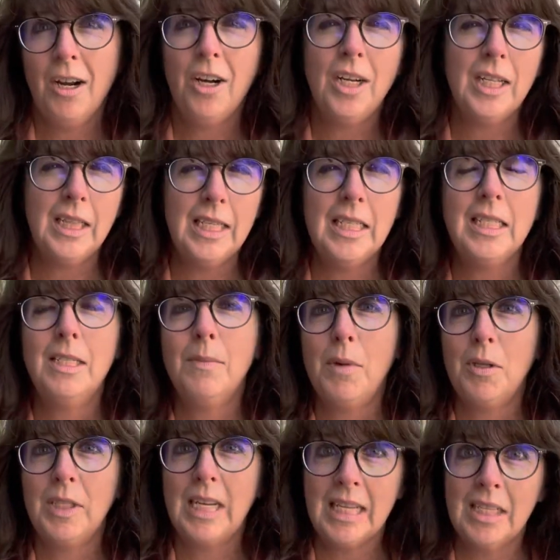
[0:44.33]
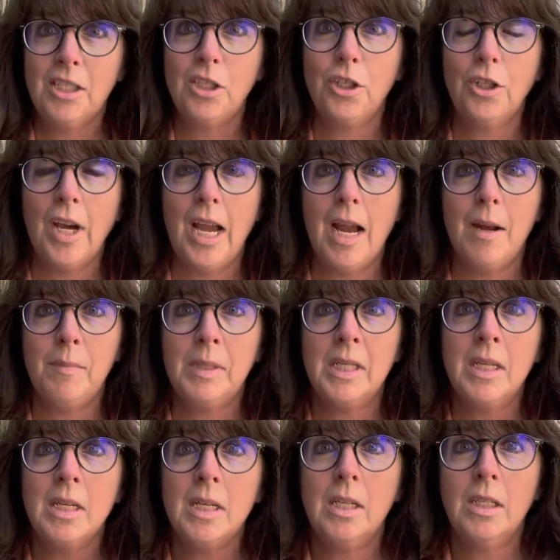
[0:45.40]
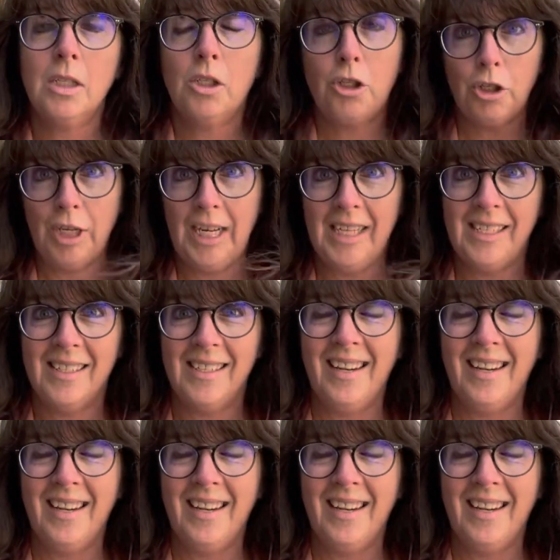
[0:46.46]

or at least the most Instagrammed street.